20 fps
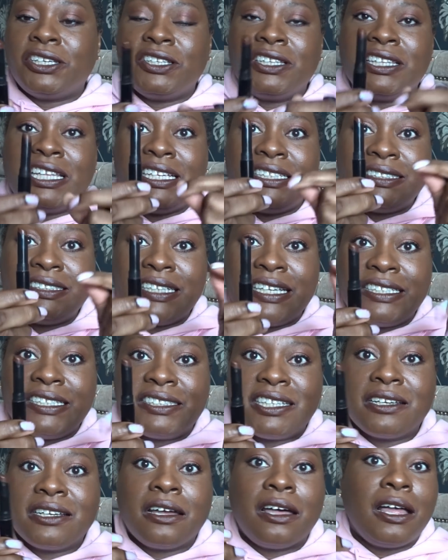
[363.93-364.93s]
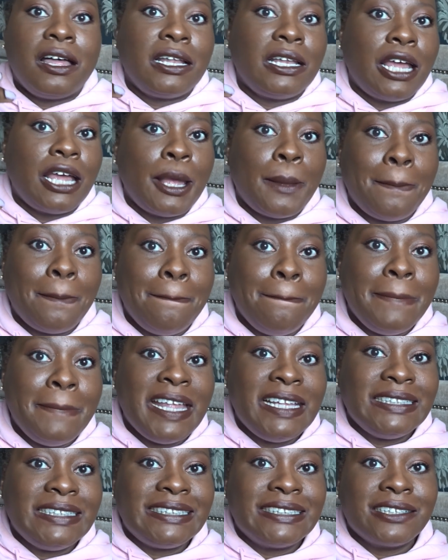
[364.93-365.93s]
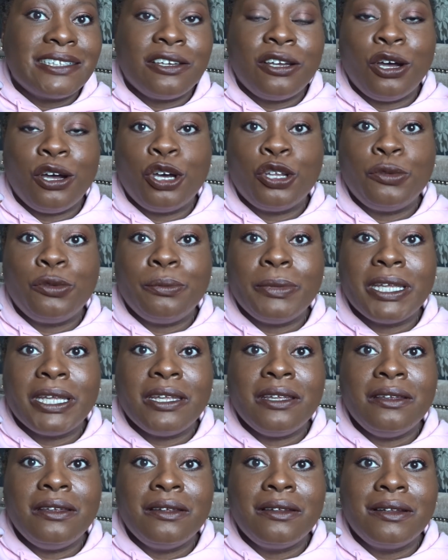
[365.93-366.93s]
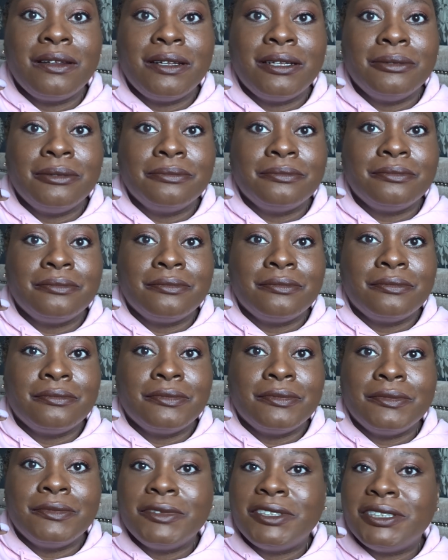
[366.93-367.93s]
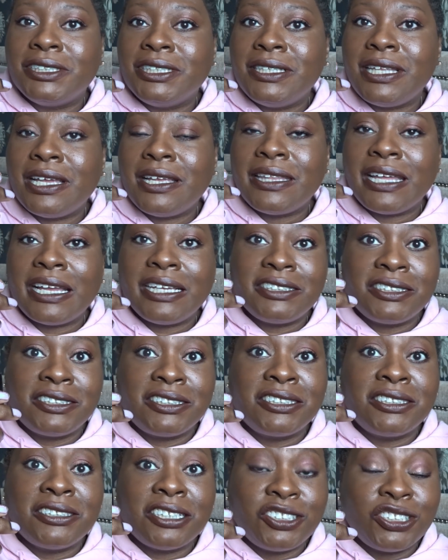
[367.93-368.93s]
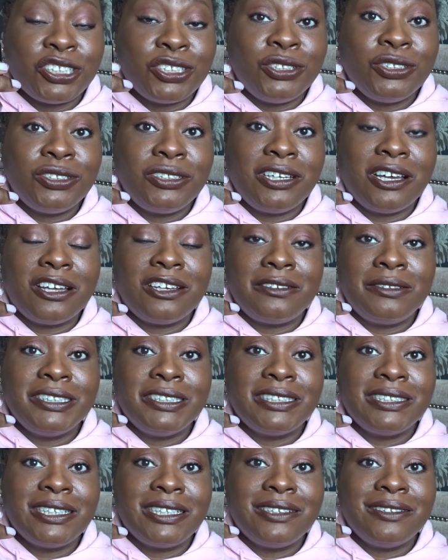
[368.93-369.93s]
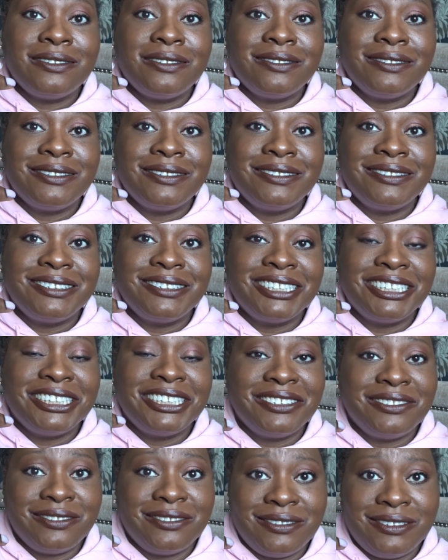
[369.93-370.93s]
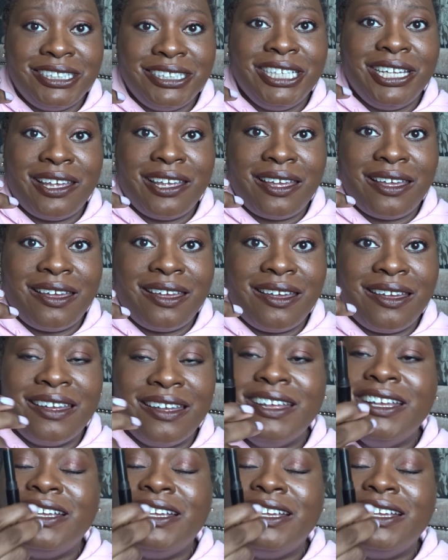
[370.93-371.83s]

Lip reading: This is the colour Minsk on me. See that? That's such a good colour, isn't it? Yeah.